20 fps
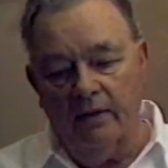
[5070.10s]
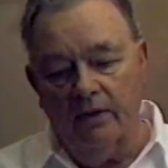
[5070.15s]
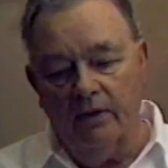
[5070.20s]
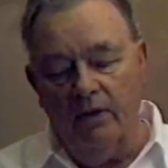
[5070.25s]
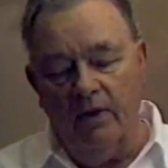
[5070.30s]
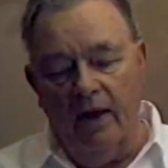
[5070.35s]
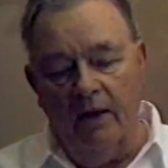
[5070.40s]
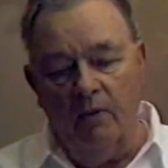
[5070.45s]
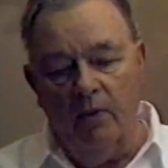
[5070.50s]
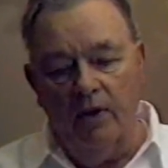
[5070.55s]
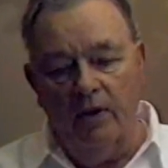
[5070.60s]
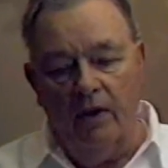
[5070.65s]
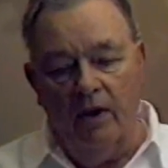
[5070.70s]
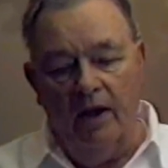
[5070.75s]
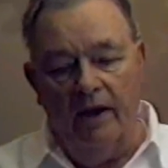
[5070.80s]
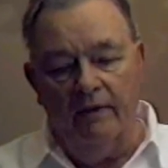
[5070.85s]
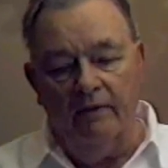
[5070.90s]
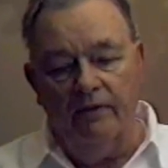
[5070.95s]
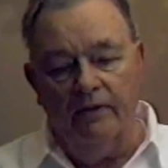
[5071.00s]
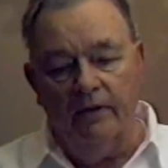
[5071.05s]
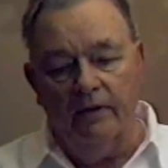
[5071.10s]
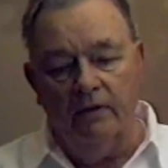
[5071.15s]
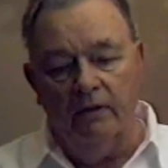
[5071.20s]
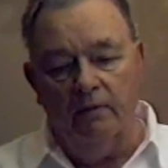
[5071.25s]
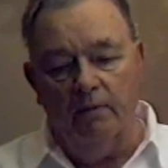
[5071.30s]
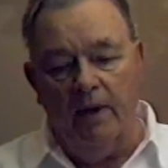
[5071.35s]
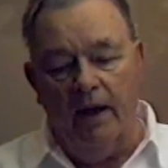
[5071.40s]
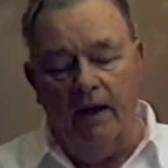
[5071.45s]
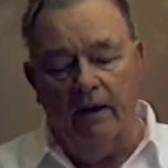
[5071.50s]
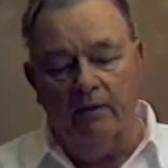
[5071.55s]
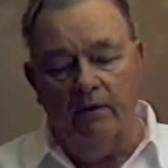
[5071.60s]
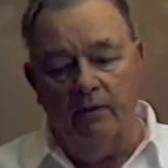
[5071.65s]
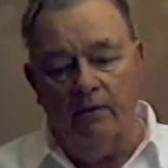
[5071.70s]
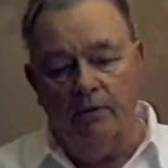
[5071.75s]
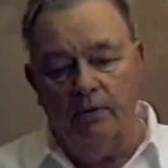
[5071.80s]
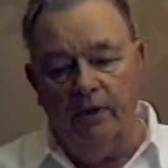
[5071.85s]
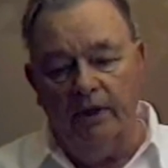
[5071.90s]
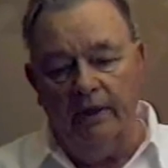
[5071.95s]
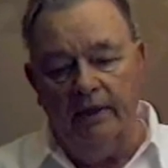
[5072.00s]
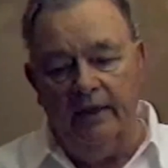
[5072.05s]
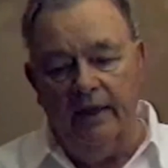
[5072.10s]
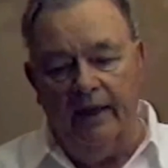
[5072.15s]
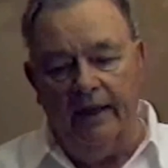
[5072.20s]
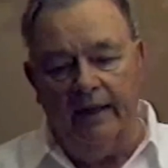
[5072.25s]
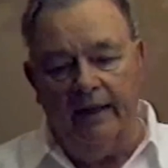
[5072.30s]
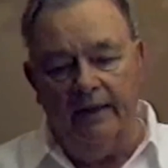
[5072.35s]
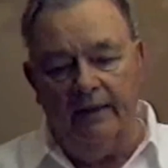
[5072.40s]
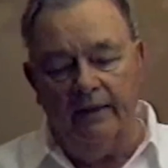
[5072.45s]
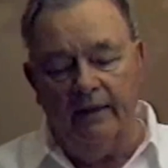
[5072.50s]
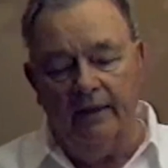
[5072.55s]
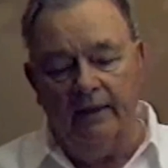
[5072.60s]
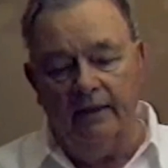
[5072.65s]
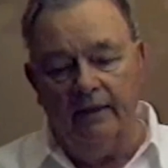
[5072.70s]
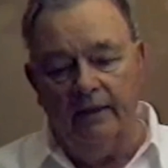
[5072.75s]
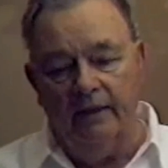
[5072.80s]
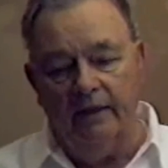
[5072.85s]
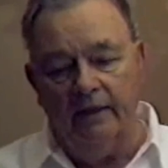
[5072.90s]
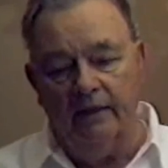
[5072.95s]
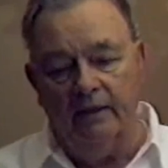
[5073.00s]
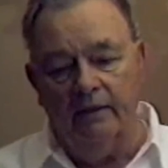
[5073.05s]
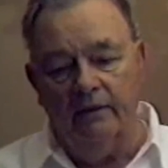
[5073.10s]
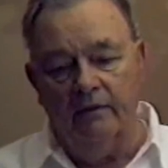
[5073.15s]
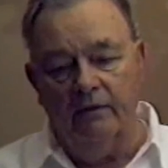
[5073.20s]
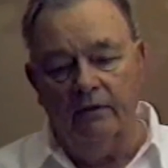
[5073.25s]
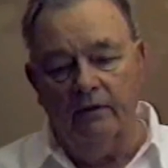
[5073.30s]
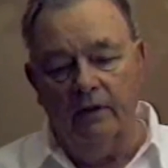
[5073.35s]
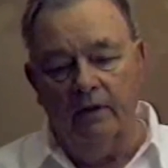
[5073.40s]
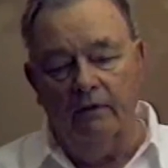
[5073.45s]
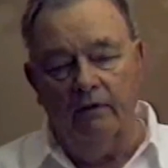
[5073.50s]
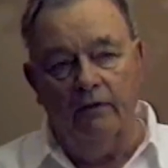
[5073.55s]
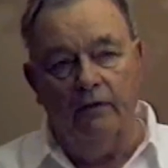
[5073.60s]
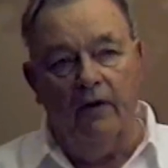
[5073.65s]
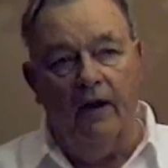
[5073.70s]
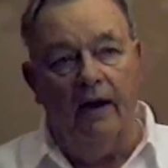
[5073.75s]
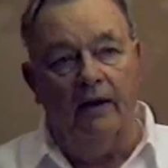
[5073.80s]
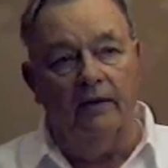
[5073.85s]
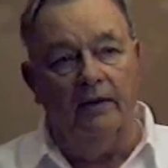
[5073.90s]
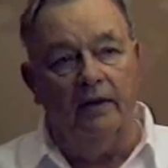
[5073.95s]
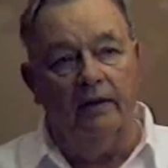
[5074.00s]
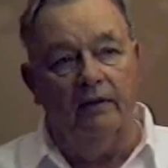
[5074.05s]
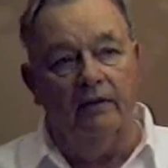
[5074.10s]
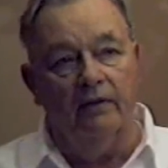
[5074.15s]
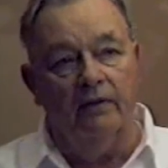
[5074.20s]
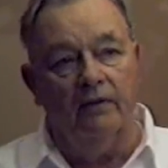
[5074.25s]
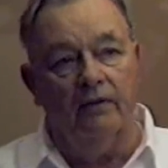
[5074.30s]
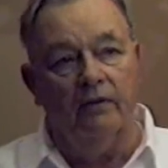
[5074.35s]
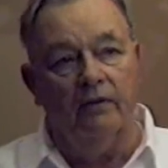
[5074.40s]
So that went on for about 3 days, I think, and finally,